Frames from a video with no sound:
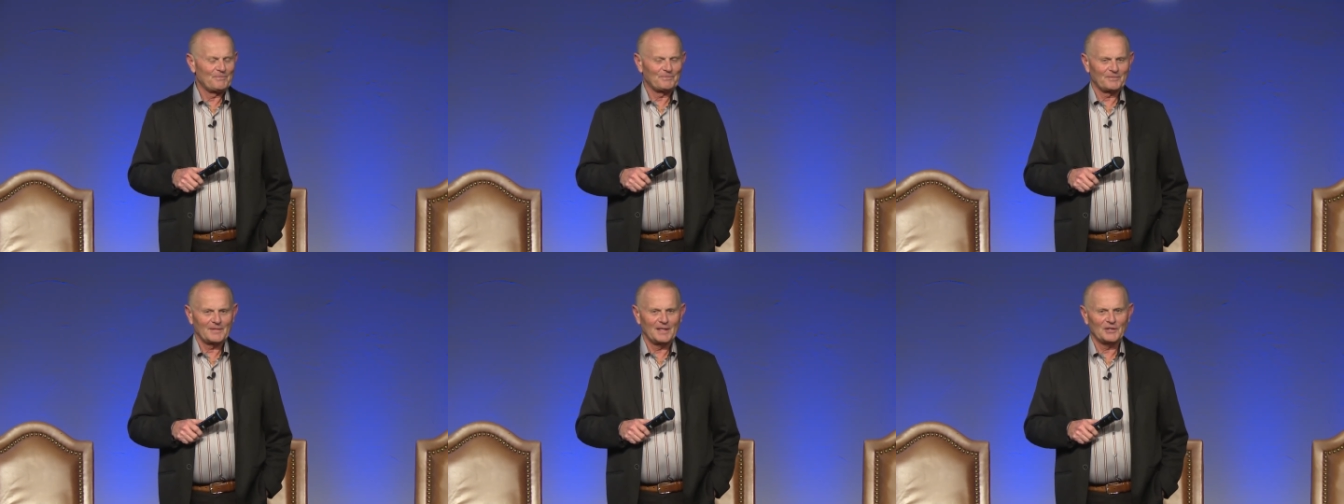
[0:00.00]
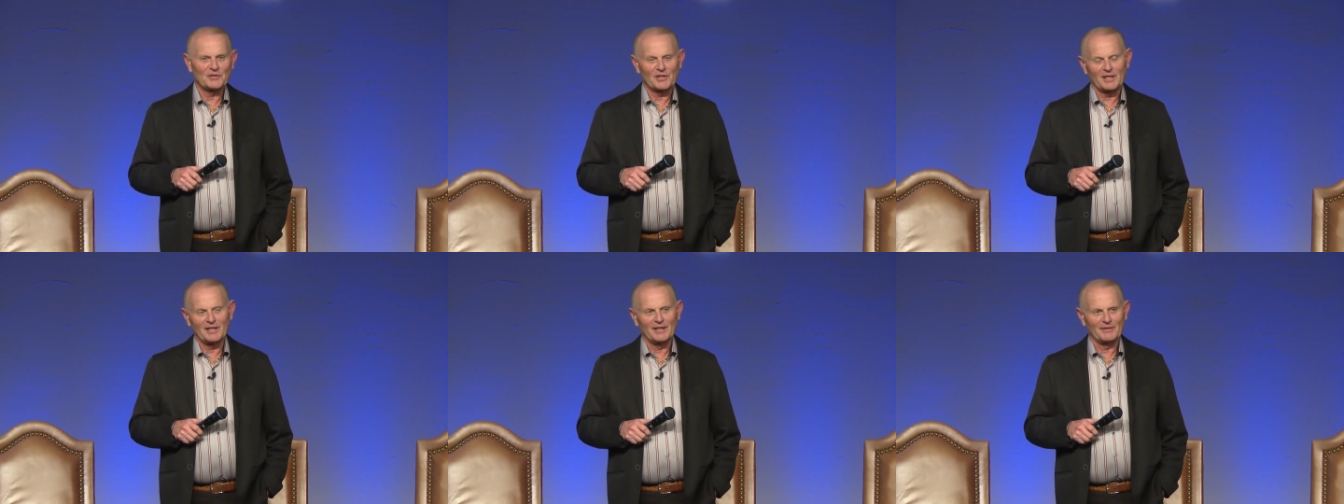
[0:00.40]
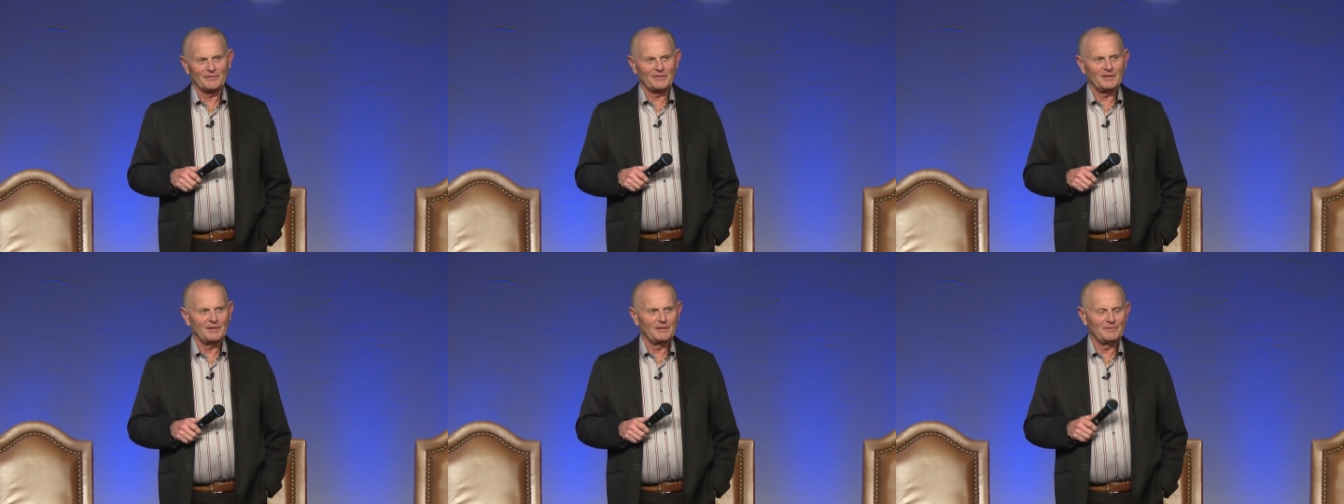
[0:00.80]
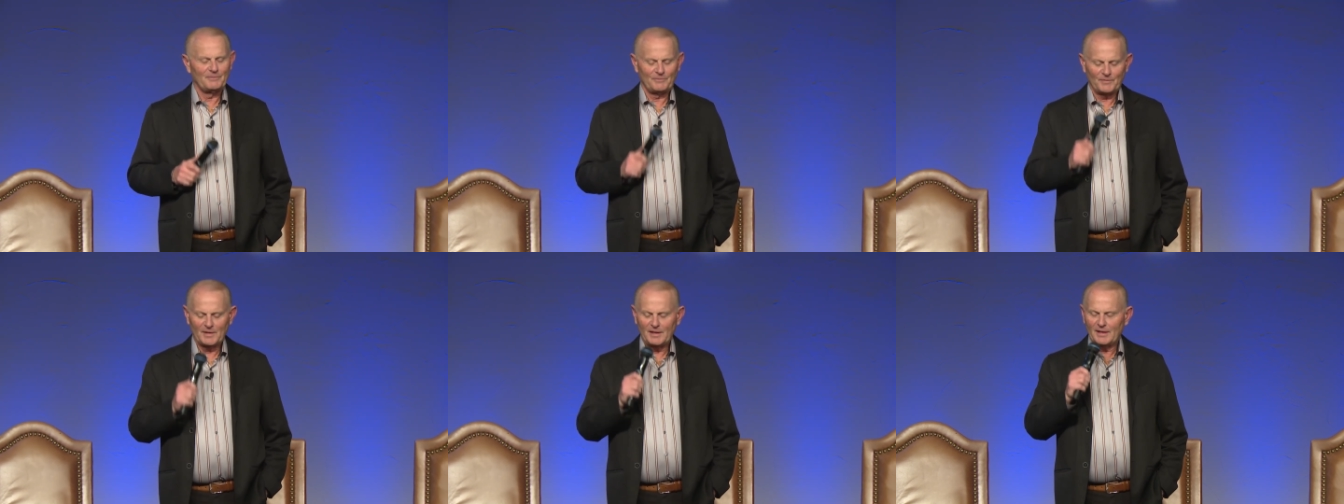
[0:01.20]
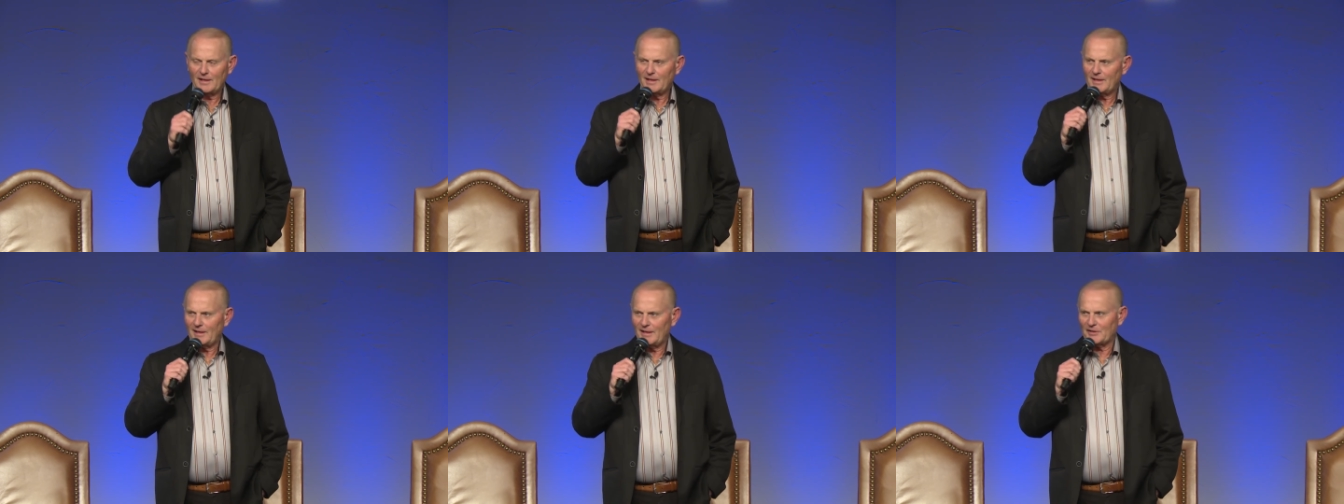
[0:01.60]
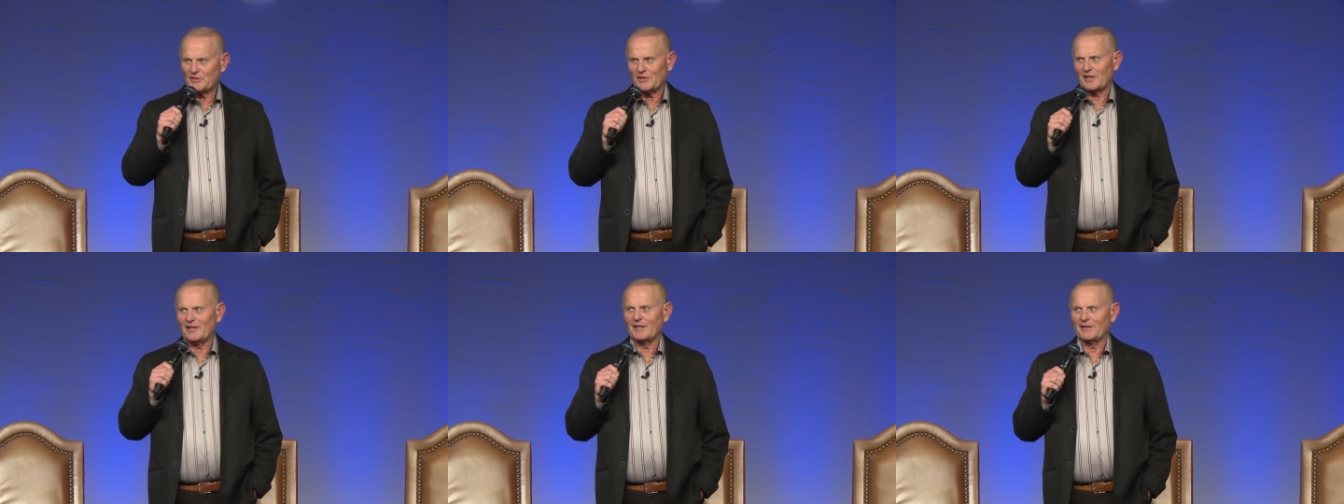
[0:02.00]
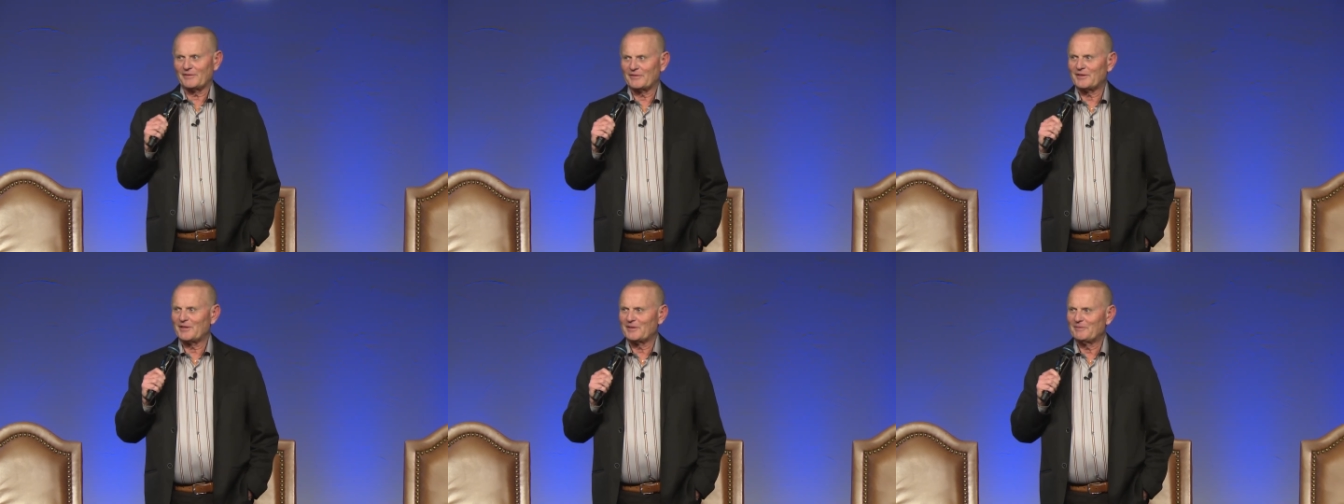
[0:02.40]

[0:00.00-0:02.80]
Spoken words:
It's a gift. It's a gift.